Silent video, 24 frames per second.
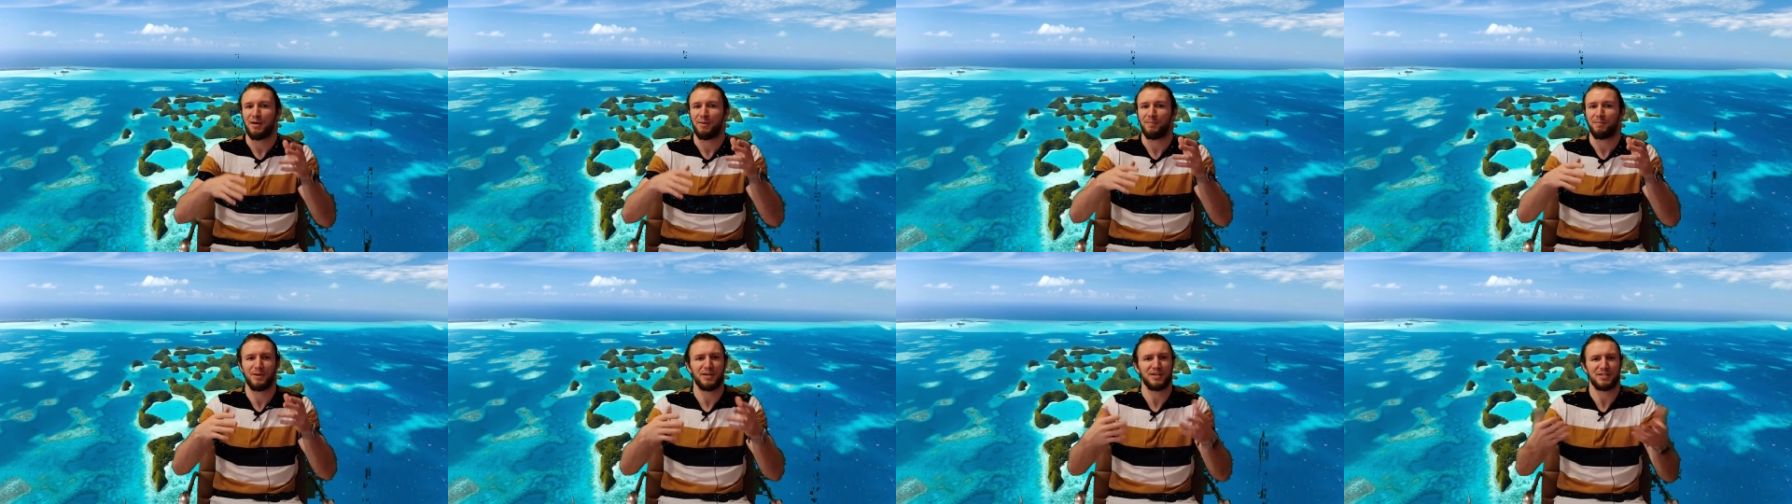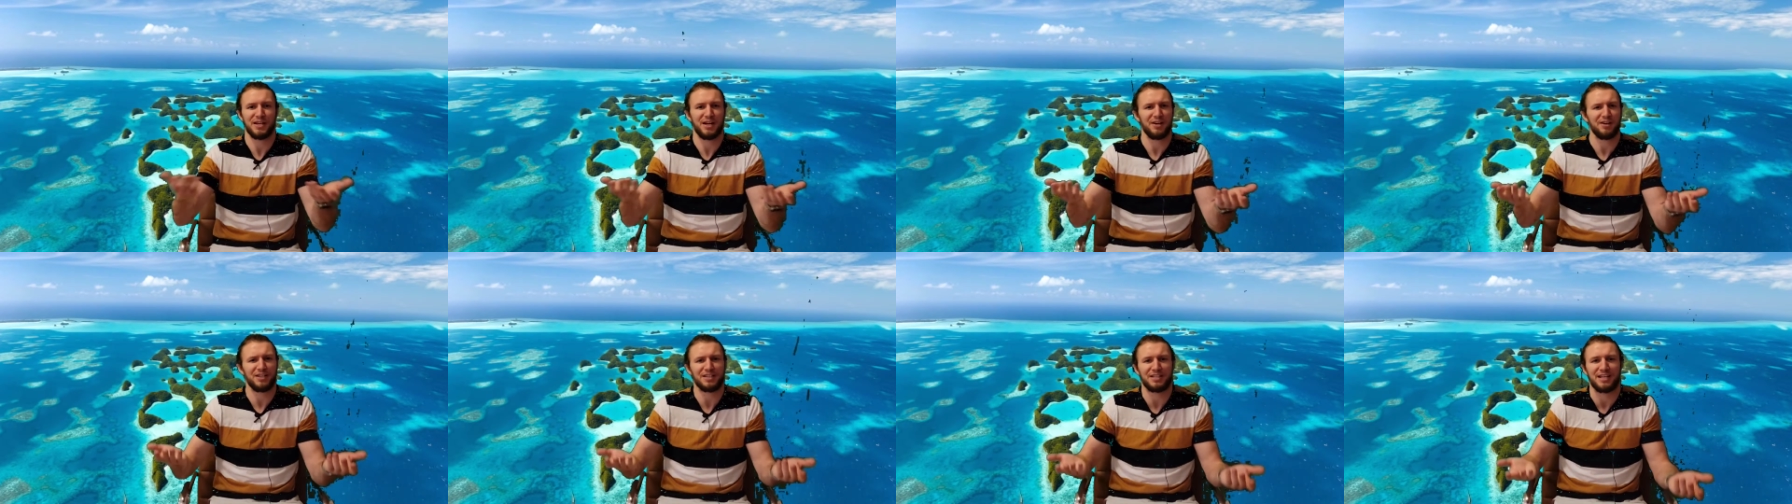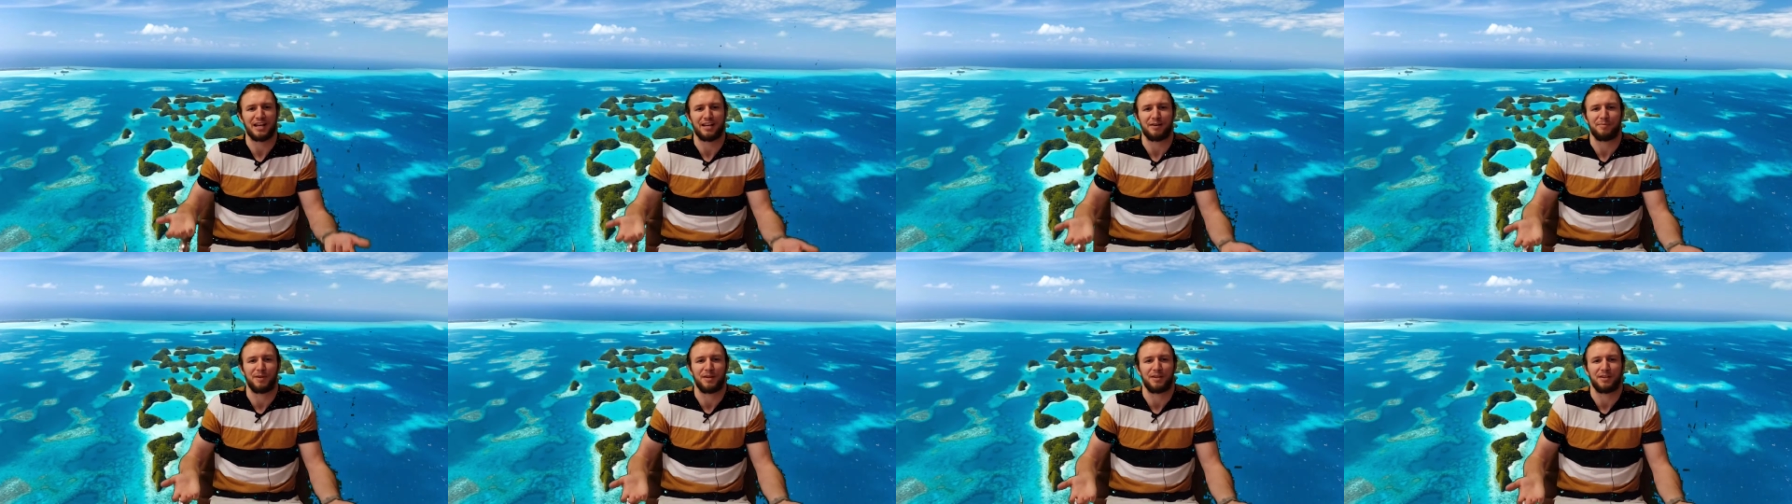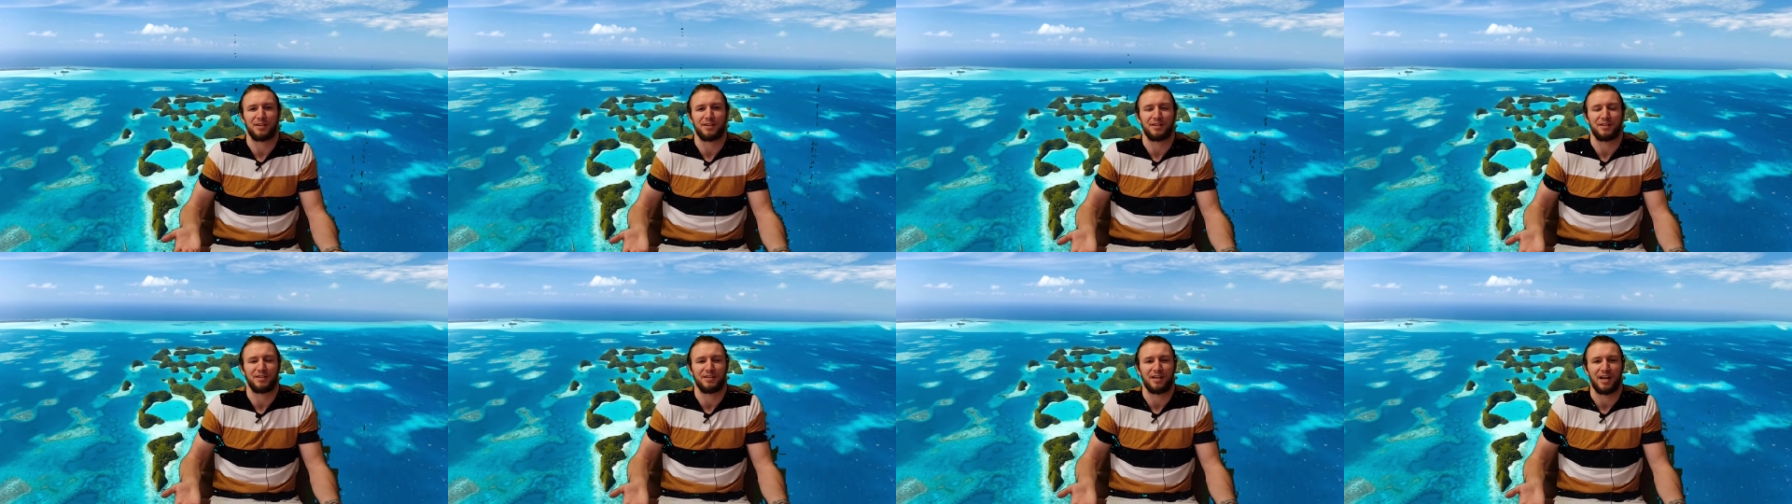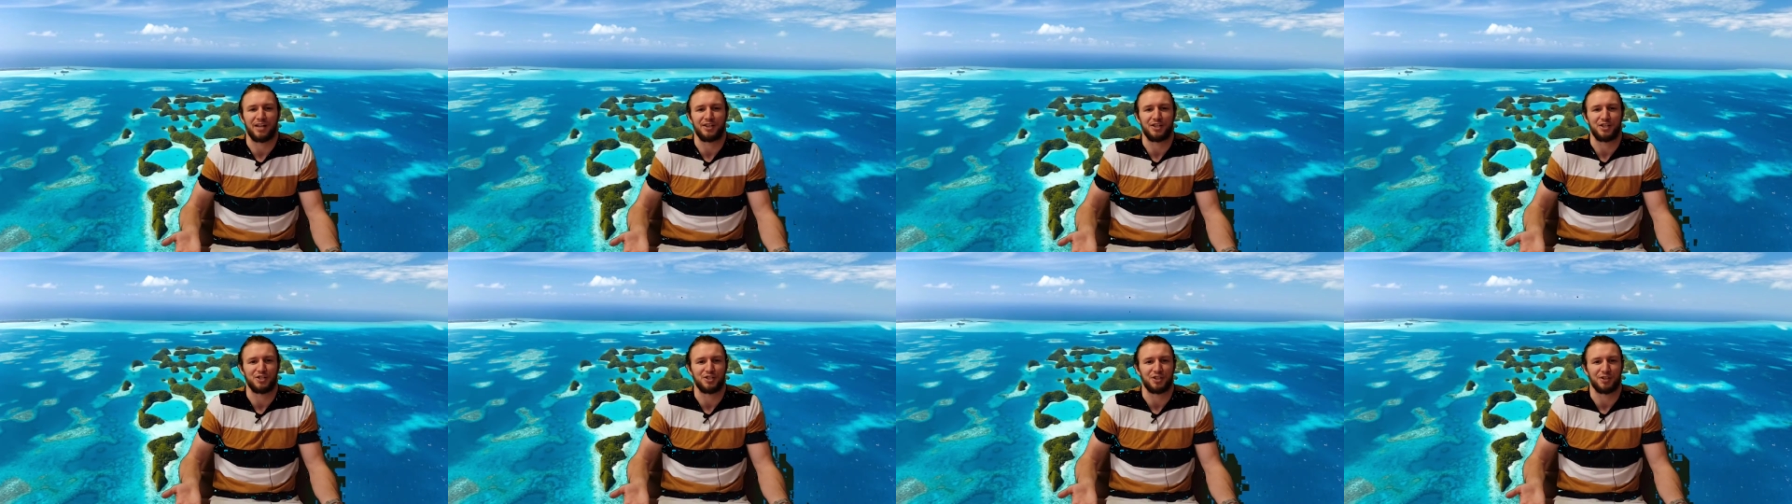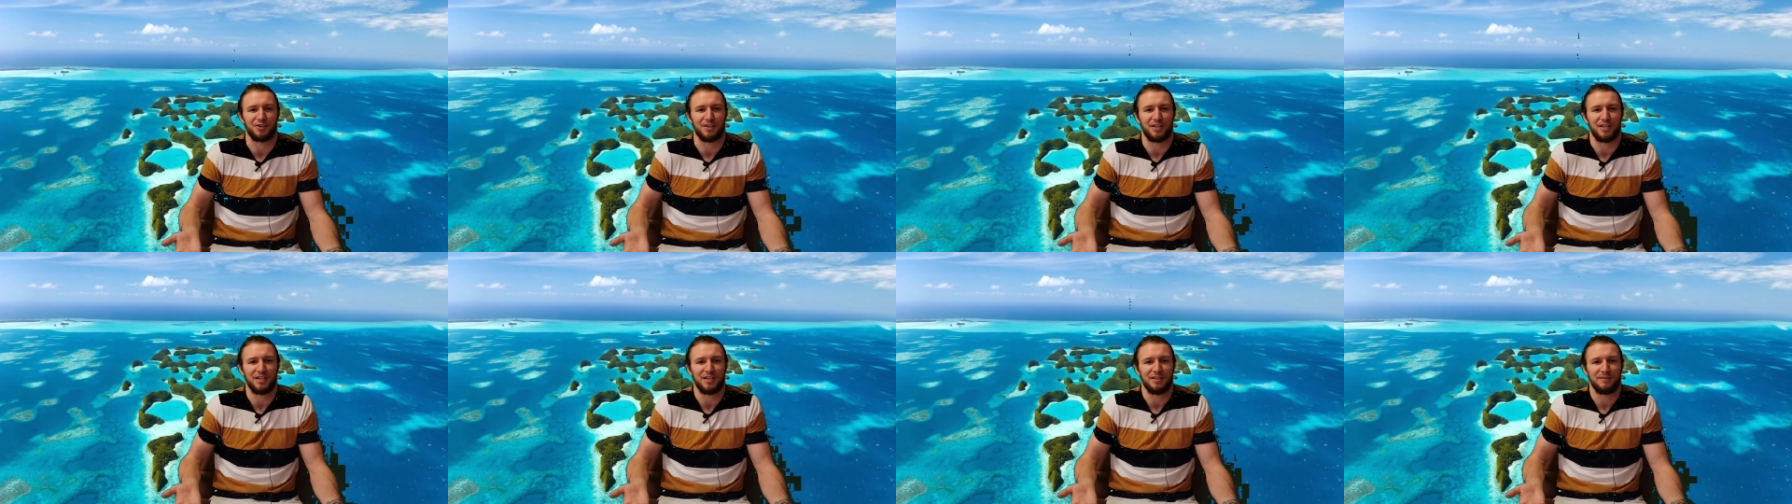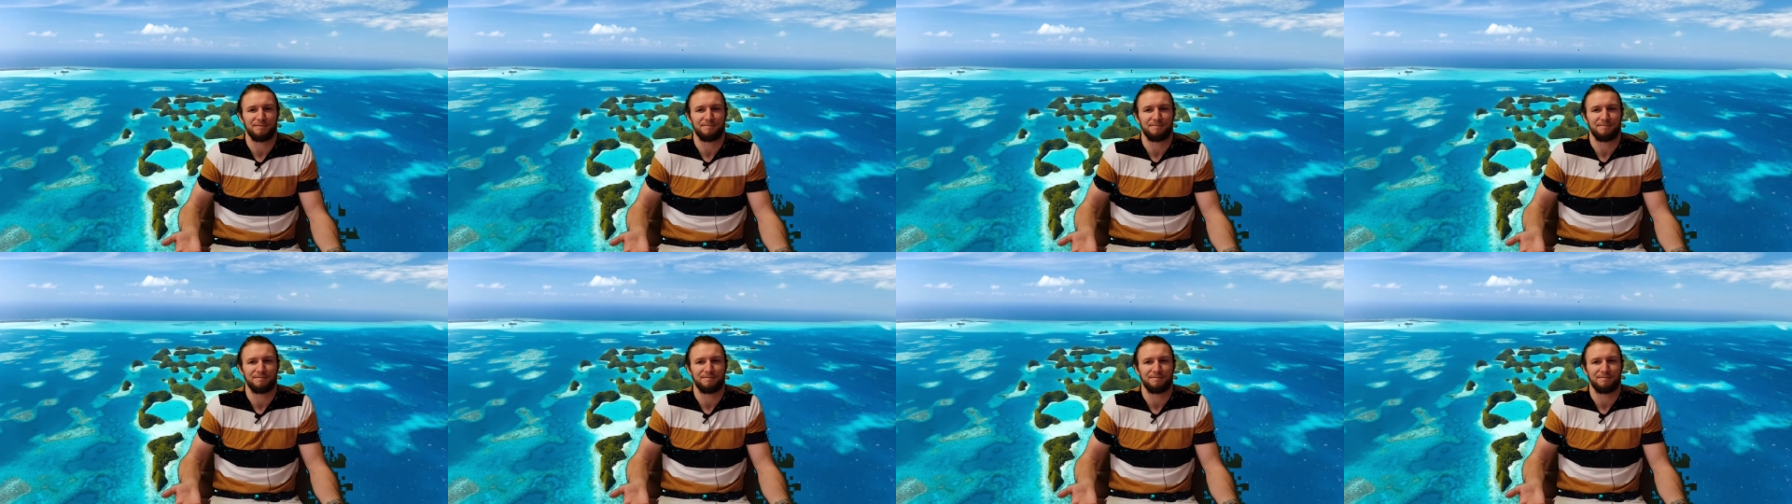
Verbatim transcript: because Erica's not gonna be on the jury.